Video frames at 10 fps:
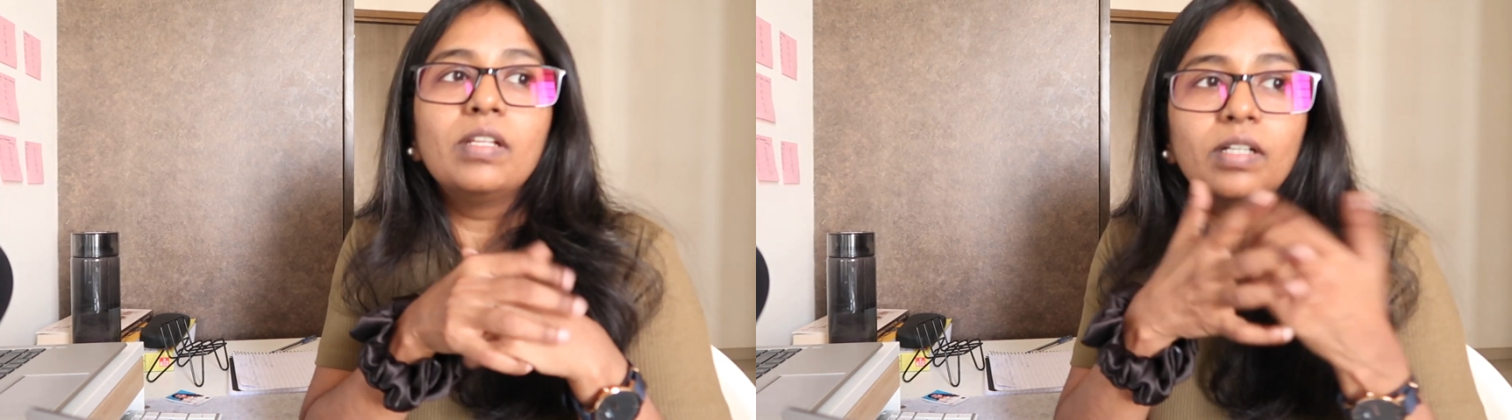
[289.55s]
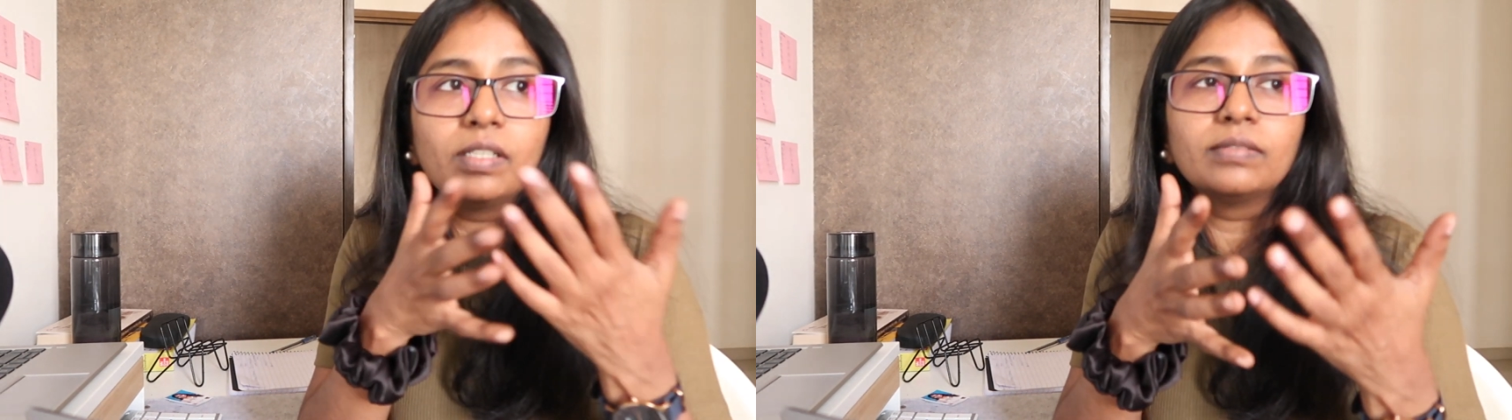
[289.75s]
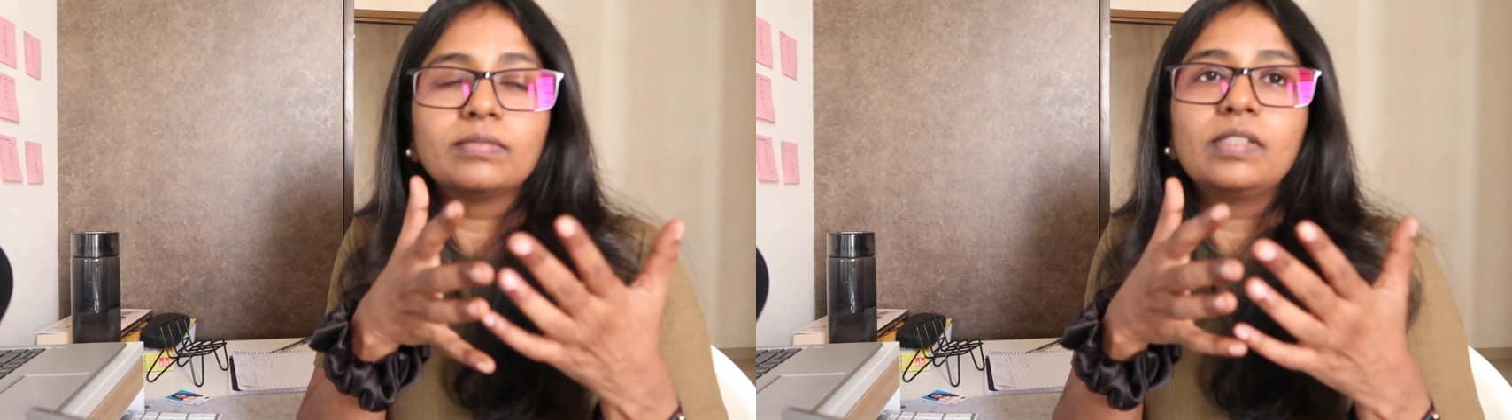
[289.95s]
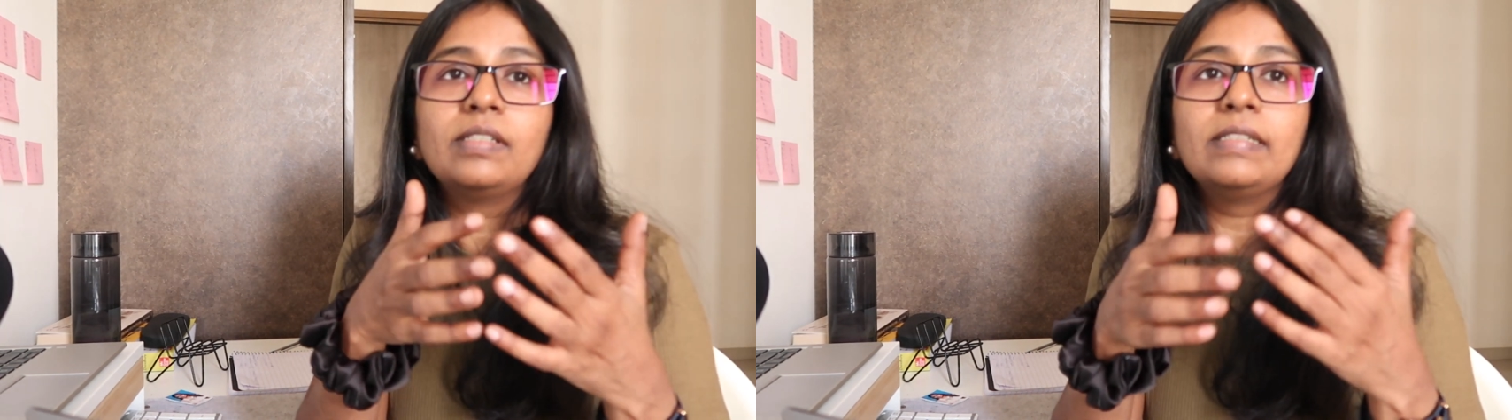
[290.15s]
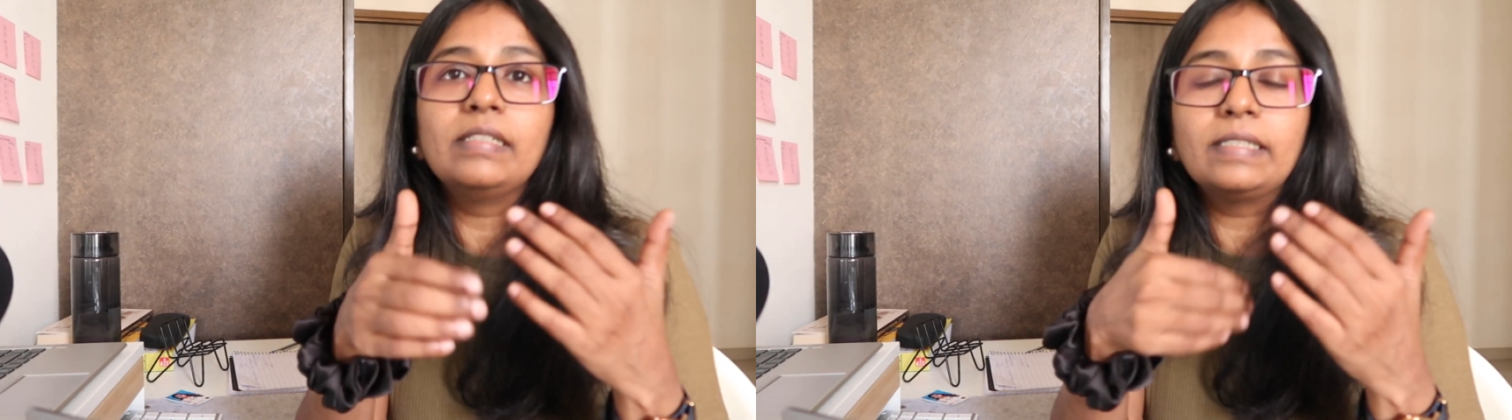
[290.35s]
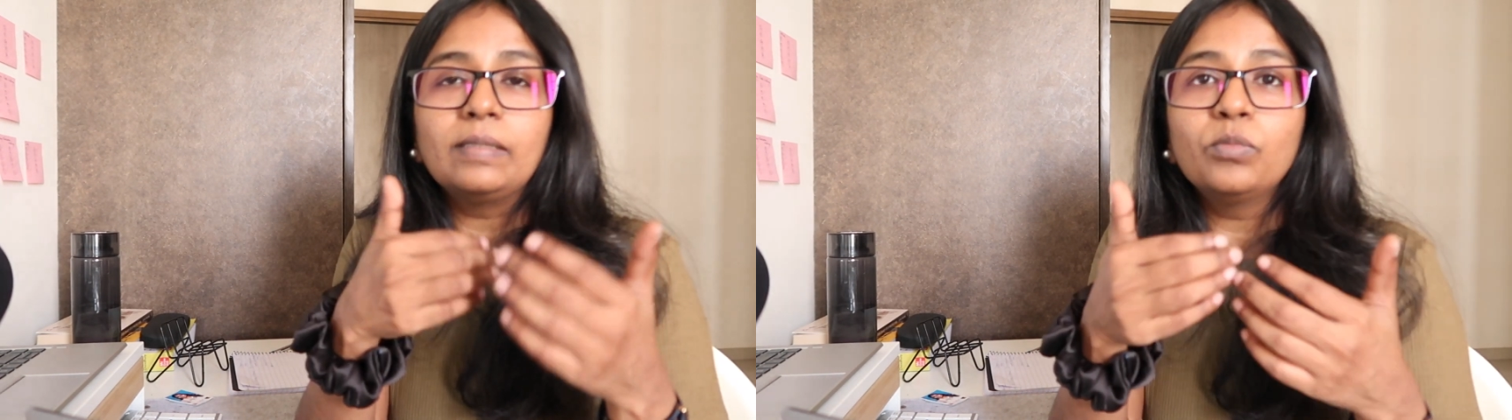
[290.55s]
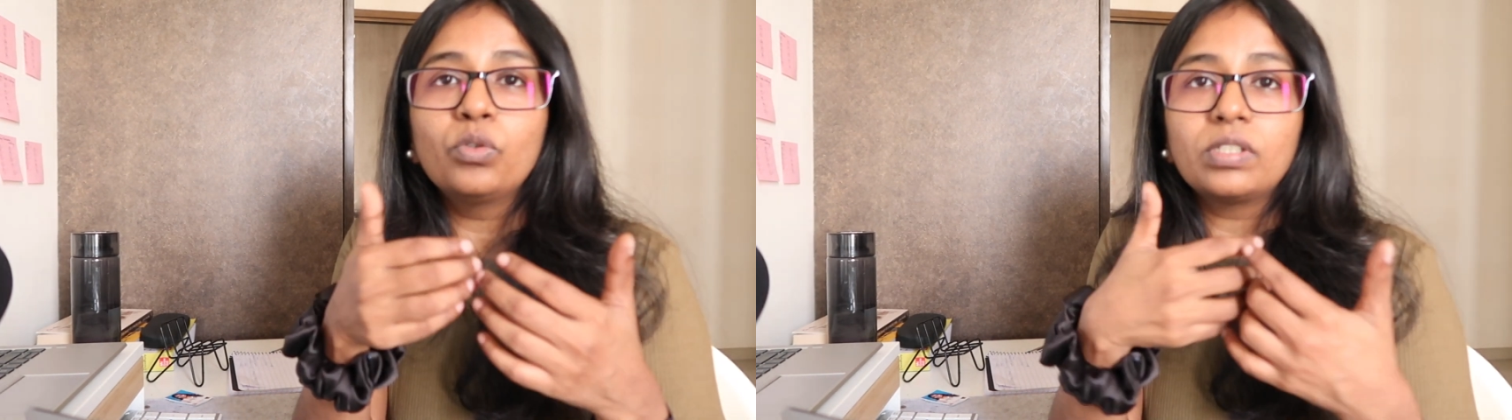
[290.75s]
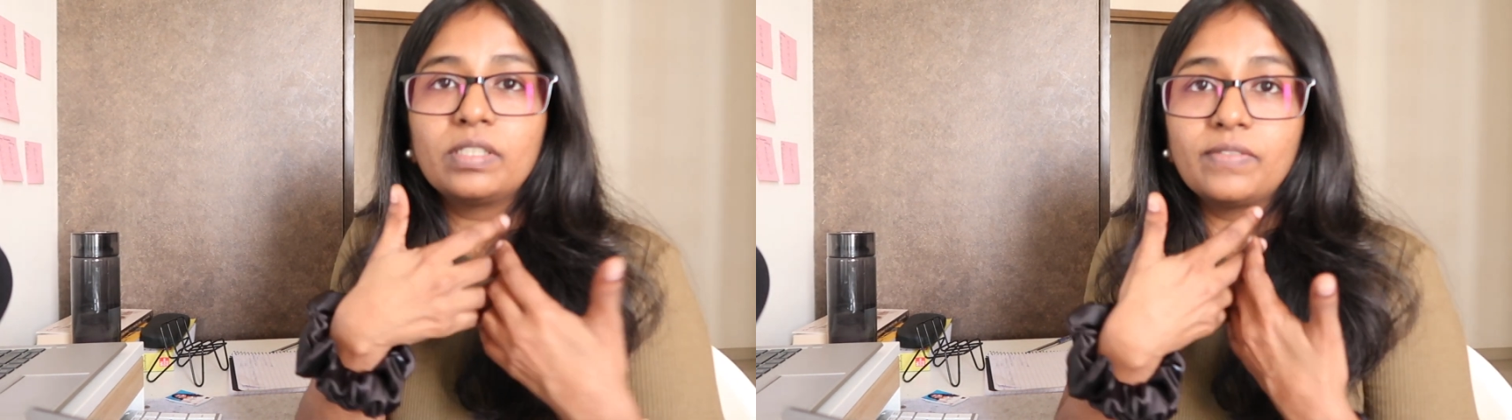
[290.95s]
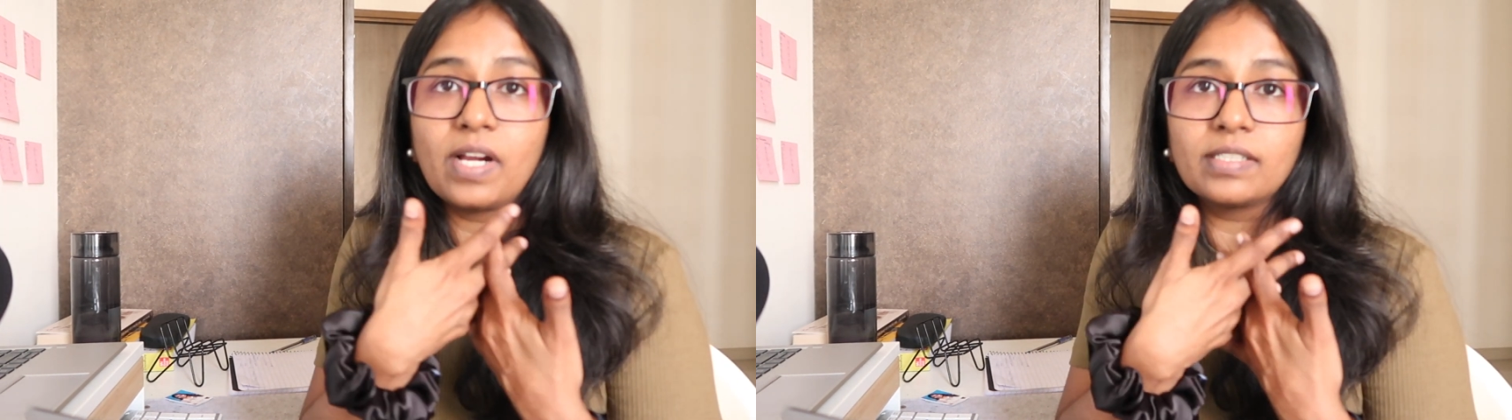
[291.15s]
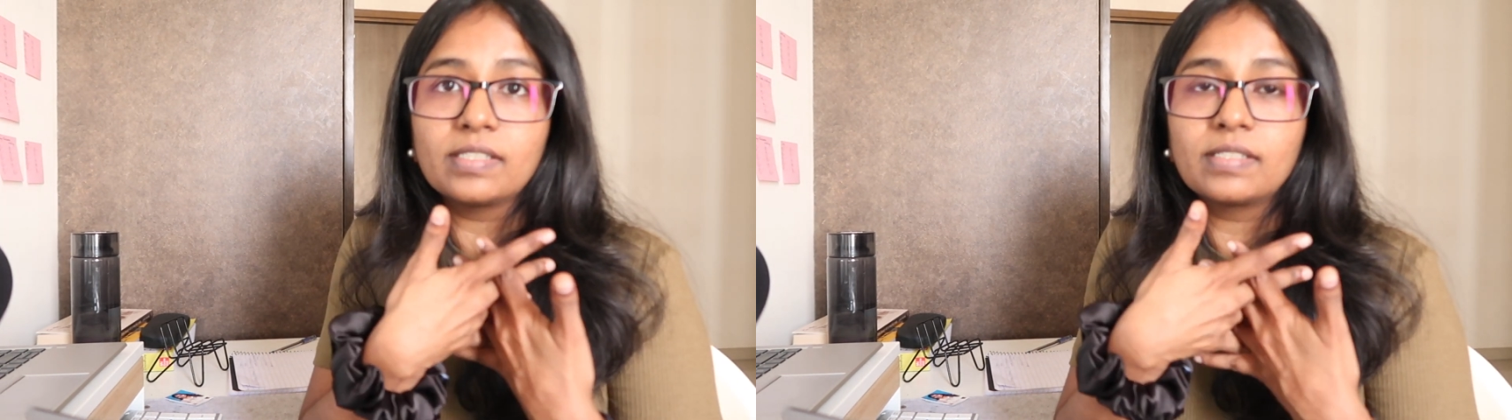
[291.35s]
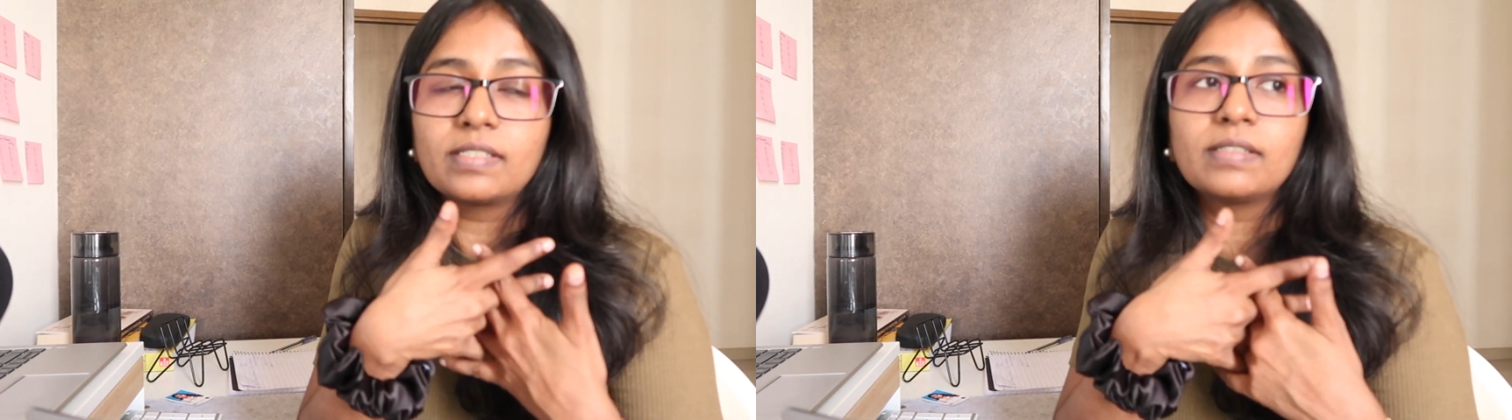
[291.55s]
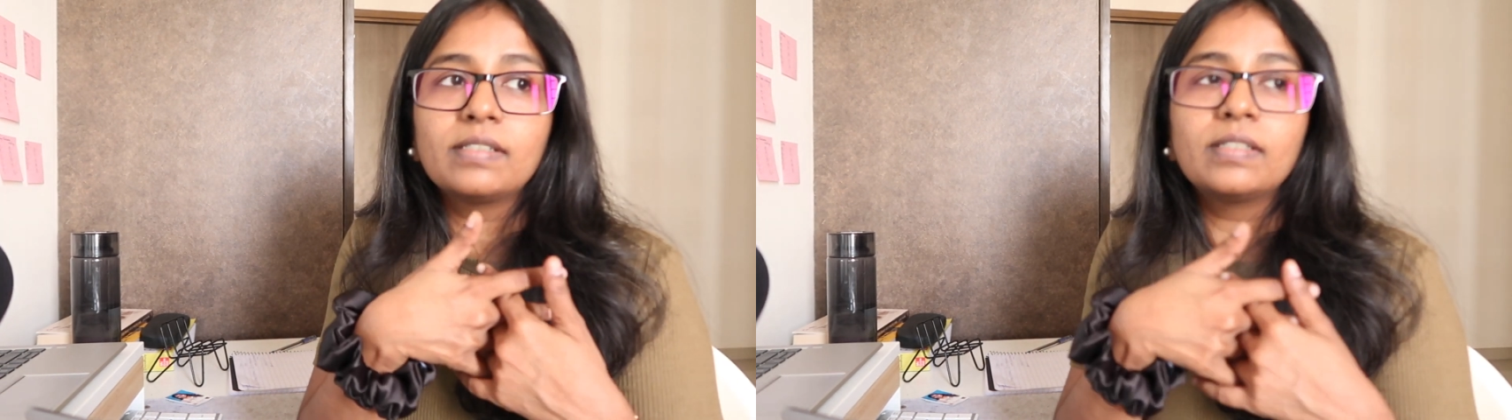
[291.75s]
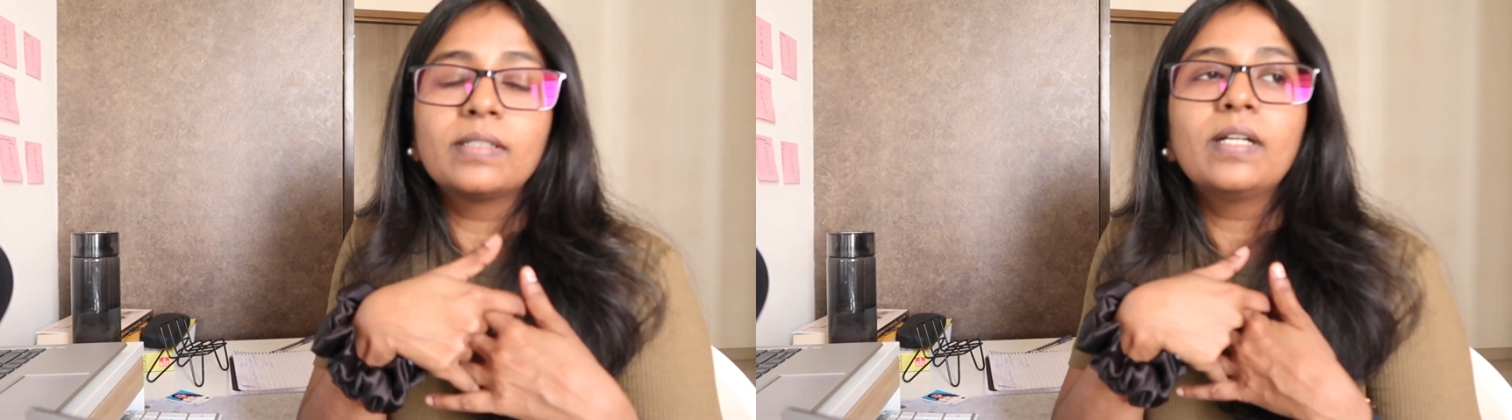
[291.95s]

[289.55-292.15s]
learn a little more advanced uh,